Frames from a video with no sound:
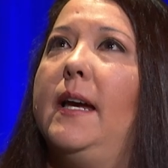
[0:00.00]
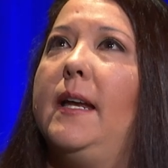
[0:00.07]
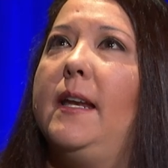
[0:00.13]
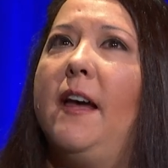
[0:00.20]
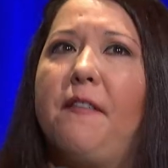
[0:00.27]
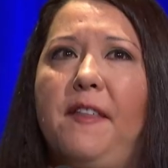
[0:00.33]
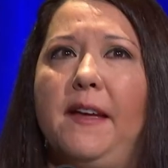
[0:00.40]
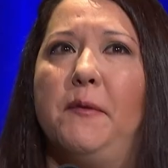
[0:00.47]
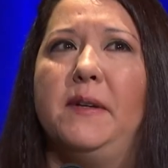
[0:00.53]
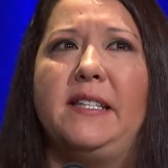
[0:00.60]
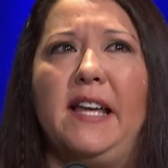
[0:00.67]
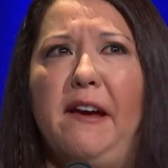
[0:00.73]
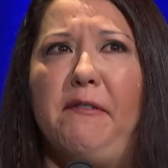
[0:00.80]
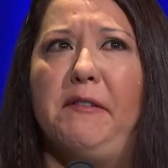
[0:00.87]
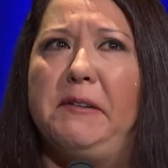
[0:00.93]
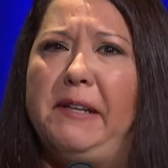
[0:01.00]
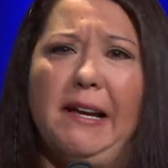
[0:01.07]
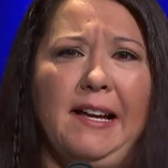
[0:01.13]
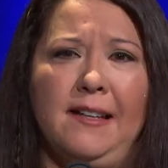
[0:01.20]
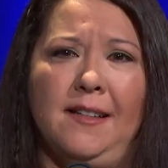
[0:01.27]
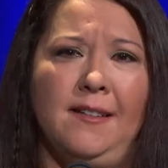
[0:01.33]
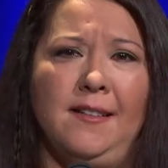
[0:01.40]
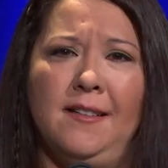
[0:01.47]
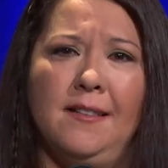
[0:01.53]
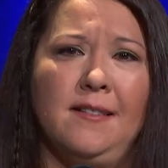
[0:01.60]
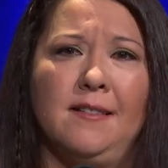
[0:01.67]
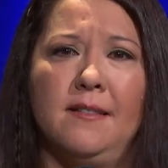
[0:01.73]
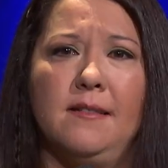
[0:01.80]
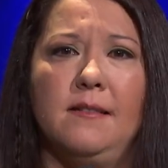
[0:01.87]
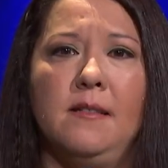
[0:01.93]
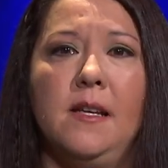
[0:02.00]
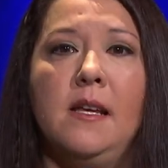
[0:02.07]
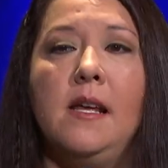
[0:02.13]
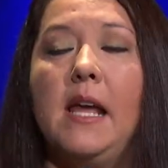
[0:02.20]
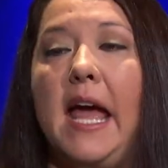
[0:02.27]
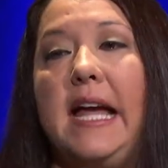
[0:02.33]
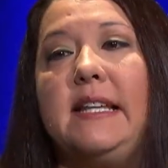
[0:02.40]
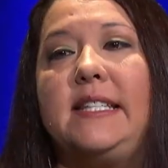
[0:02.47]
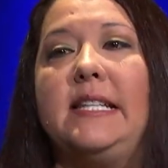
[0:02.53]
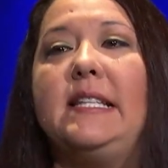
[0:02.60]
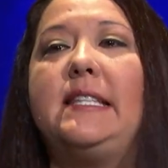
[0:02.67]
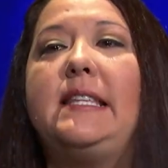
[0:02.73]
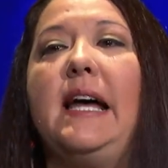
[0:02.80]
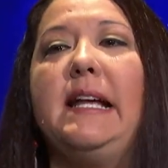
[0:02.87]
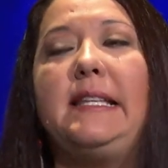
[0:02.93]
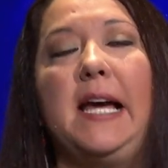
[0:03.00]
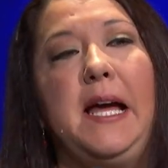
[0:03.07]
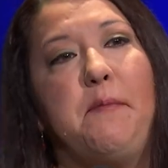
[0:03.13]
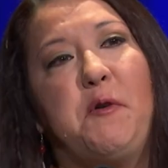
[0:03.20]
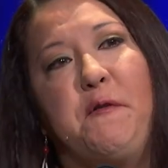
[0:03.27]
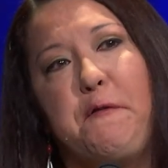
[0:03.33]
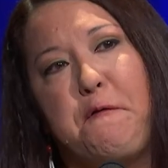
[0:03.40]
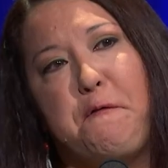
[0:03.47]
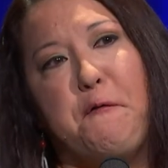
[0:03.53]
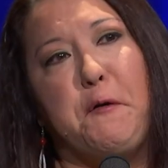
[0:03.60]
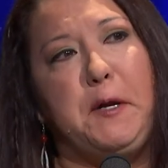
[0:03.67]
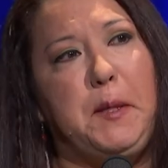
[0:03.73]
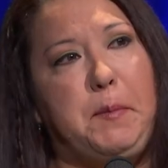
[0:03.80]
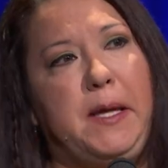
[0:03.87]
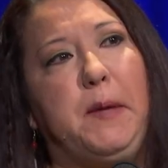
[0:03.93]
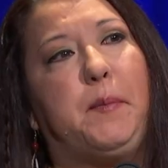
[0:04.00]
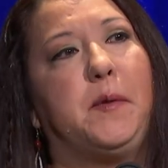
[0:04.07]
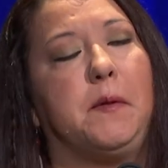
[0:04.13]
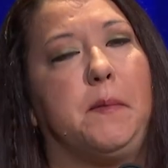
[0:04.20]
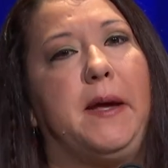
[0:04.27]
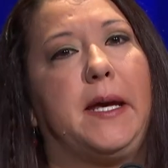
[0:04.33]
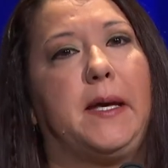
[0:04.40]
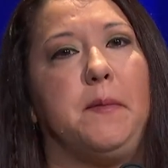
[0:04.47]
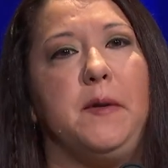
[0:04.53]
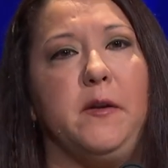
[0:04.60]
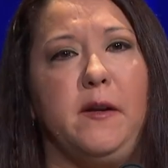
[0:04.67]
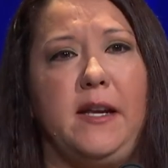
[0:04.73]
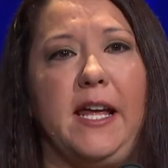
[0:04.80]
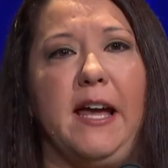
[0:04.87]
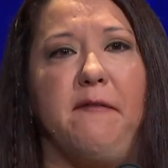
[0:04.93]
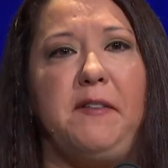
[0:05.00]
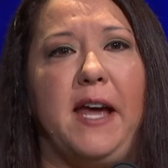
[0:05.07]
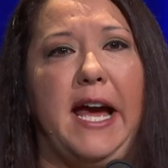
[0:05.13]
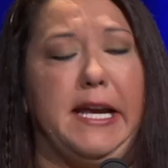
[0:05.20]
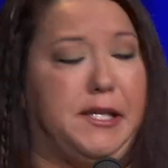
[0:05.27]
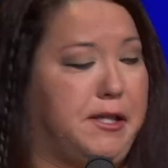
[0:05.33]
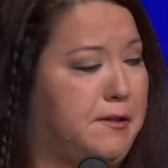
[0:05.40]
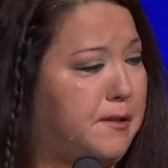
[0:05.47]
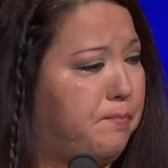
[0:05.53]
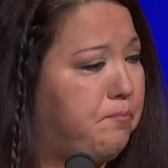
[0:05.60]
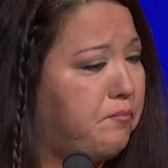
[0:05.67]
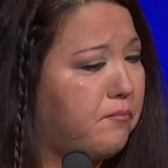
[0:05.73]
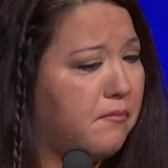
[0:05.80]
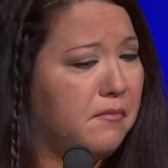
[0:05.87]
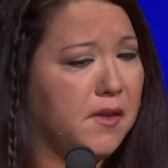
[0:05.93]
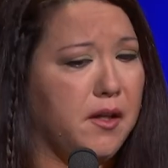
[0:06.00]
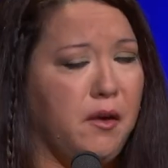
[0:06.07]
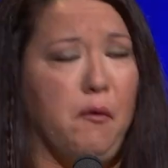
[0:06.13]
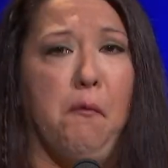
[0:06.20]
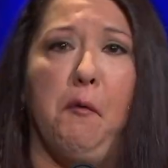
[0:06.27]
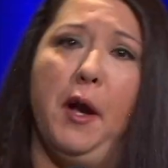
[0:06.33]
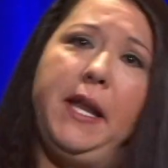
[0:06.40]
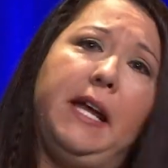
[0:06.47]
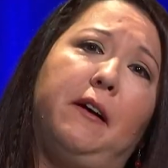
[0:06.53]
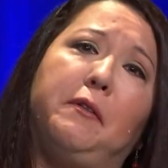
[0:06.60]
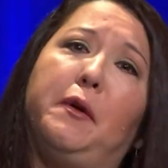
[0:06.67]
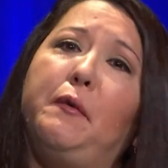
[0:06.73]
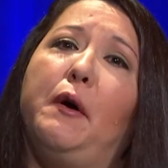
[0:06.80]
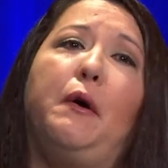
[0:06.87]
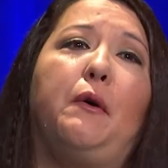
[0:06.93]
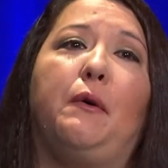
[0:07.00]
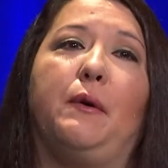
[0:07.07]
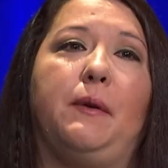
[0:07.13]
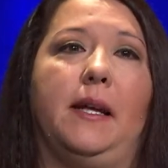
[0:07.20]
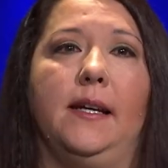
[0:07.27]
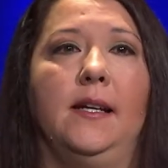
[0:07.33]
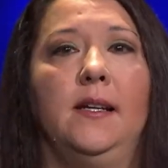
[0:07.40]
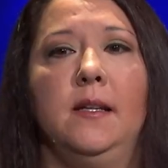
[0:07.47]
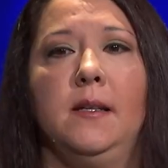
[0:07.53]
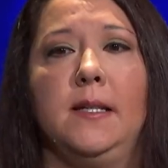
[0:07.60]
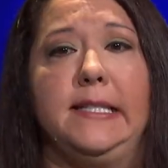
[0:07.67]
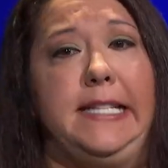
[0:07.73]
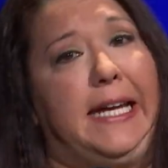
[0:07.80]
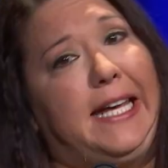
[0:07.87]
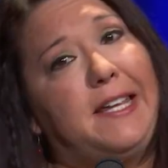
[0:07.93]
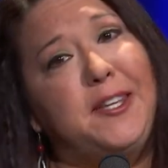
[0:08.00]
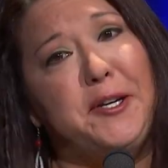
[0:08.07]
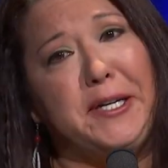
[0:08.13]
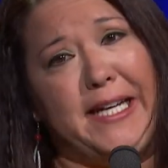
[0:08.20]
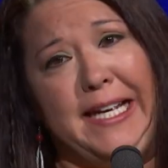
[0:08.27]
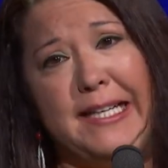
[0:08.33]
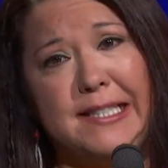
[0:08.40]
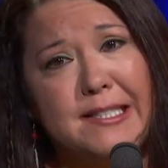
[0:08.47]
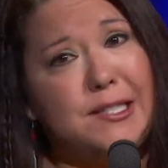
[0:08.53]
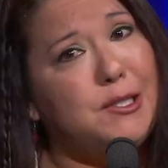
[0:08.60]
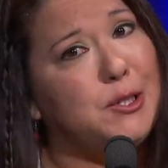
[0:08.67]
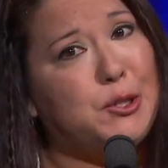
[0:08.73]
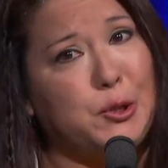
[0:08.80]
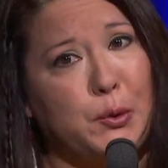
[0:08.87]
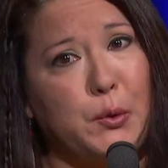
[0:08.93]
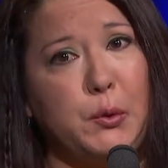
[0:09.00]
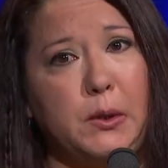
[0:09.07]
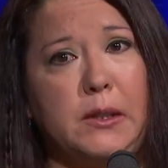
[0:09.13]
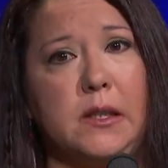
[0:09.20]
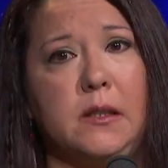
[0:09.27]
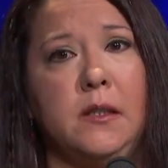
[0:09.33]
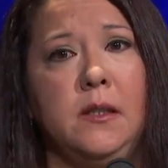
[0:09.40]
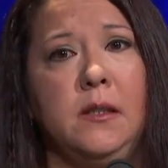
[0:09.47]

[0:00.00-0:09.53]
Nothing was ever done. And since that time, over 40 people in my community have died just running on the road, taking their kids to school.